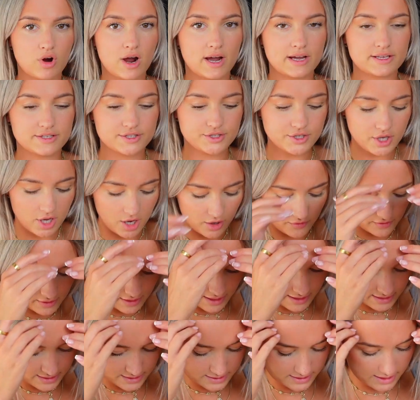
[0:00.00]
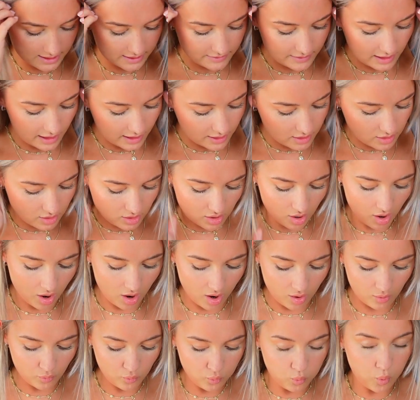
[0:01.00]
Right, so the next thing that I
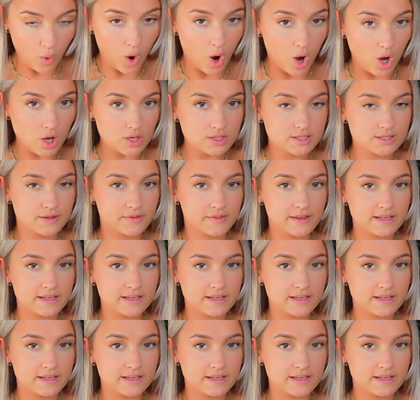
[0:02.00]
got was